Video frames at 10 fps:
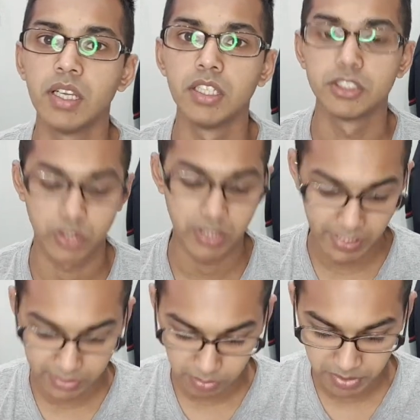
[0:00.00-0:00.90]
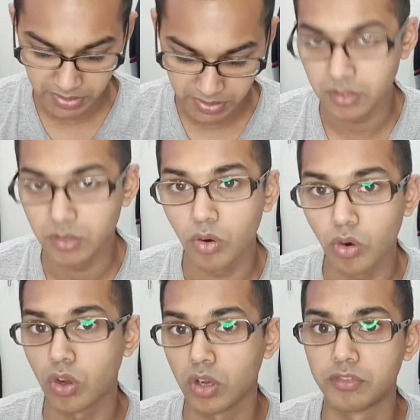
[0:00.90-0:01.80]
So yeah, that'll be
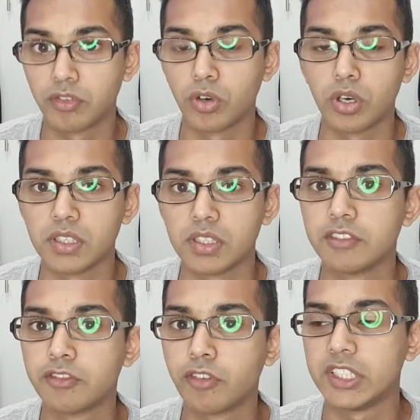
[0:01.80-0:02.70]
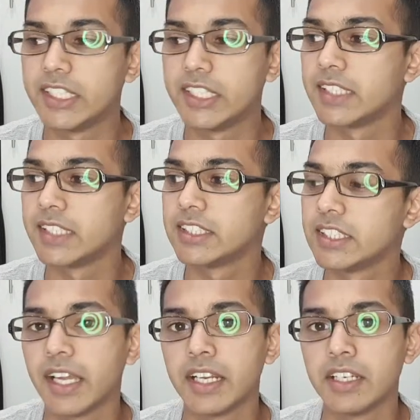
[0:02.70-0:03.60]
all for the E90.
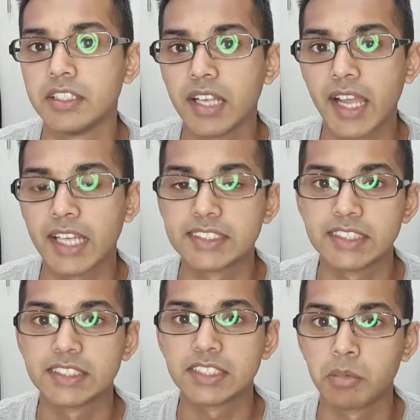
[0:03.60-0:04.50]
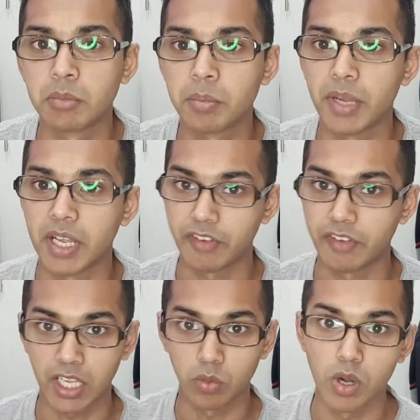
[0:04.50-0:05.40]
And as things come up, and if I
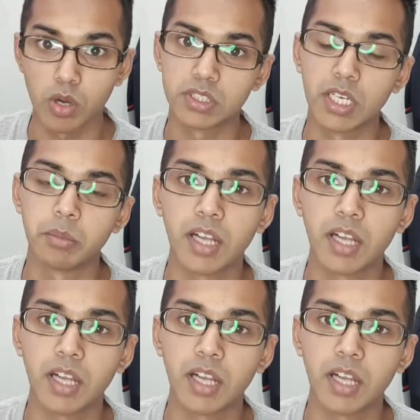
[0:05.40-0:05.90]
can work with couple